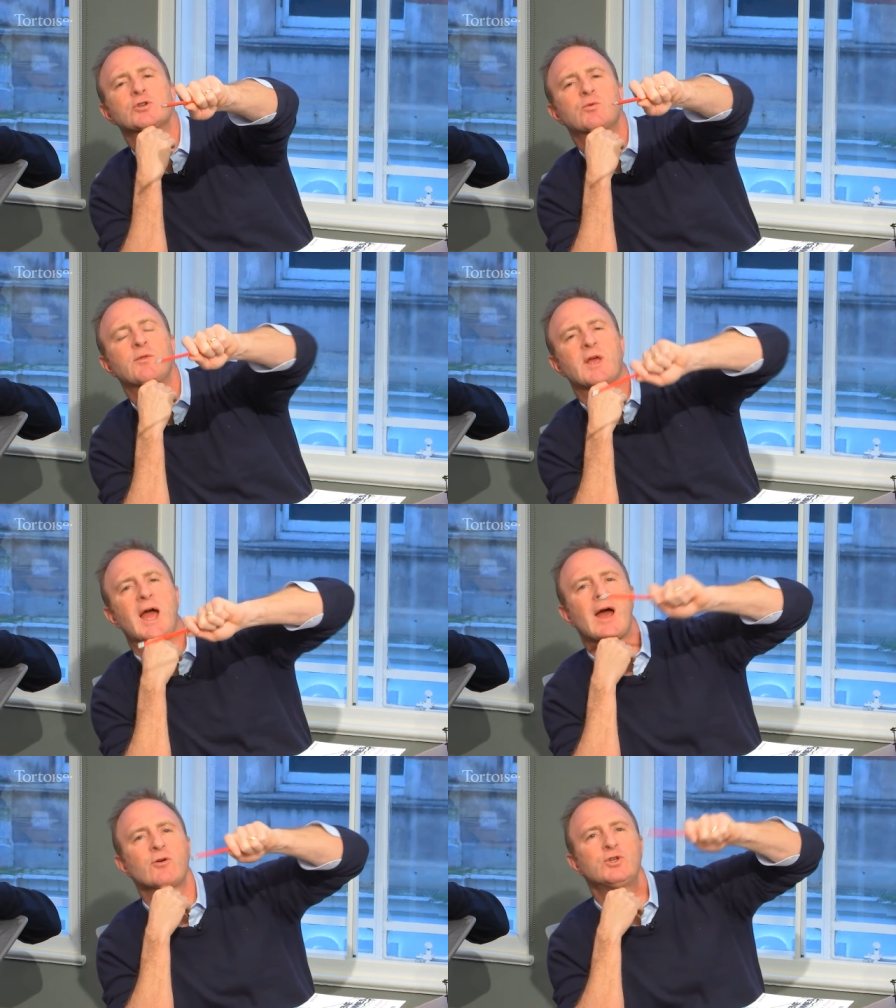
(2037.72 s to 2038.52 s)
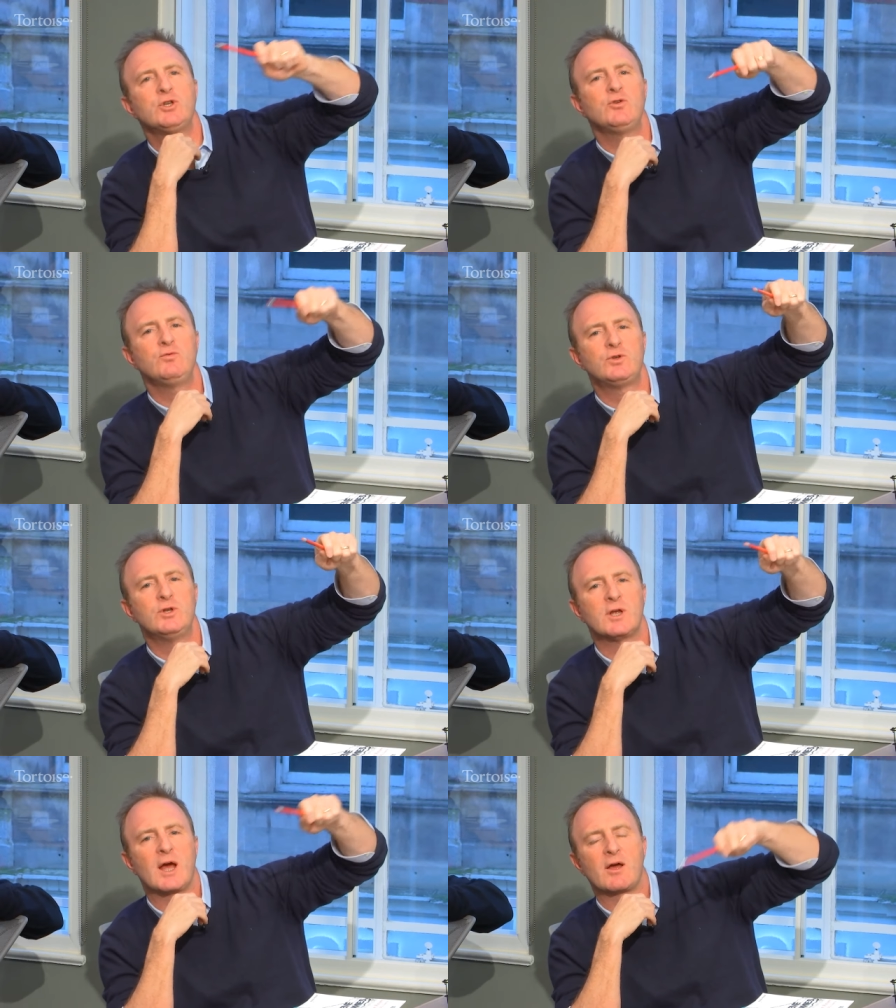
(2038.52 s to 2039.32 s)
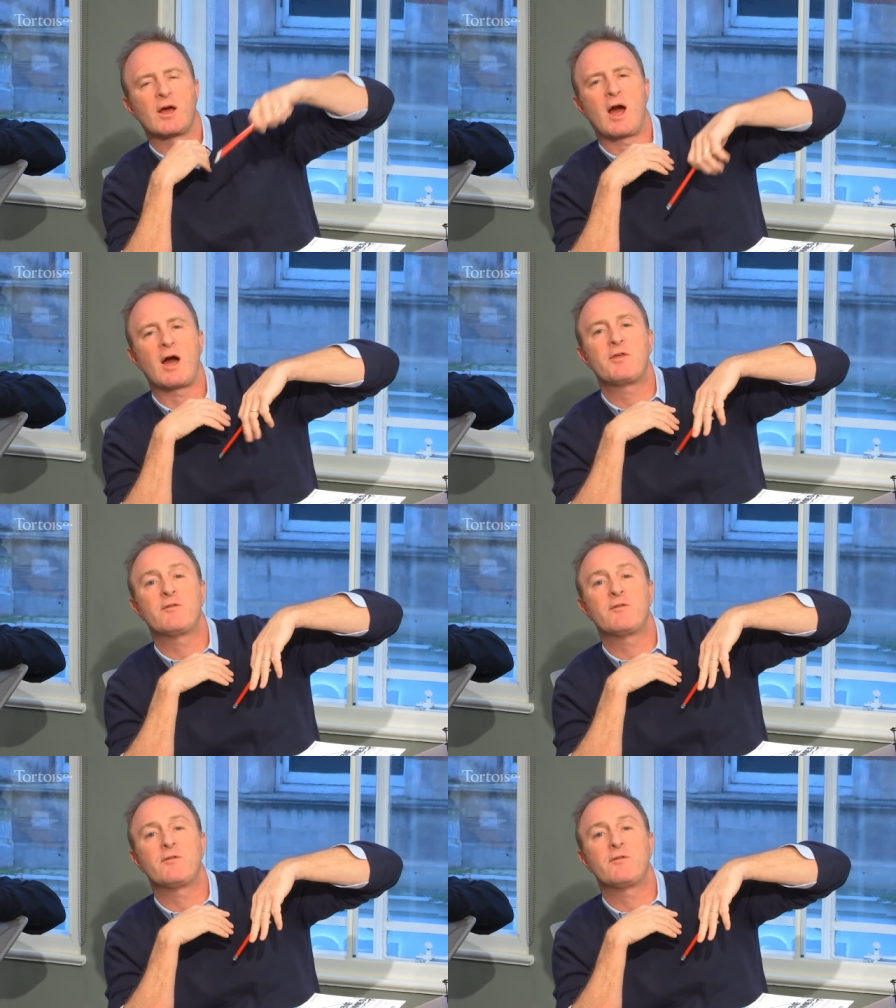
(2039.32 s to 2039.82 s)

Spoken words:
I ask one thing? How do you... I